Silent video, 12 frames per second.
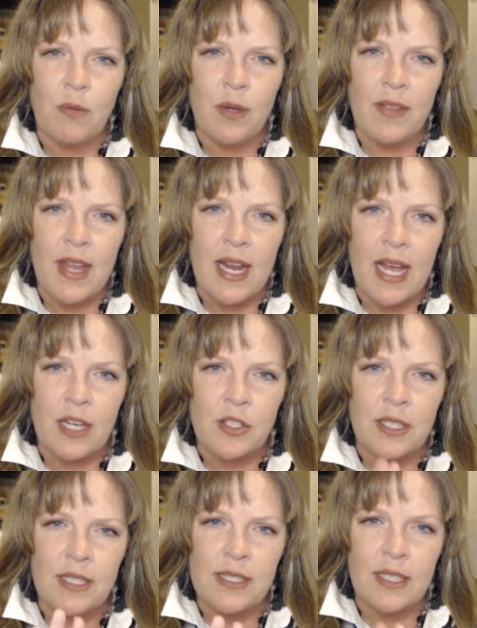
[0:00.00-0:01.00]
what that
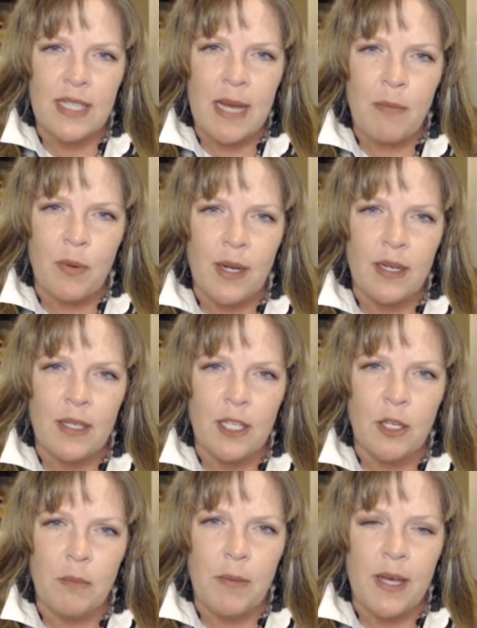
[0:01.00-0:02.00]
actually, let's elaborate a
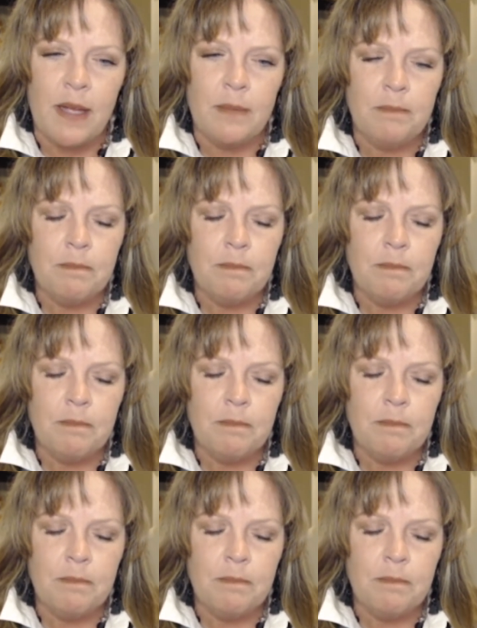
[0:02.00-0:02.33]
little bit.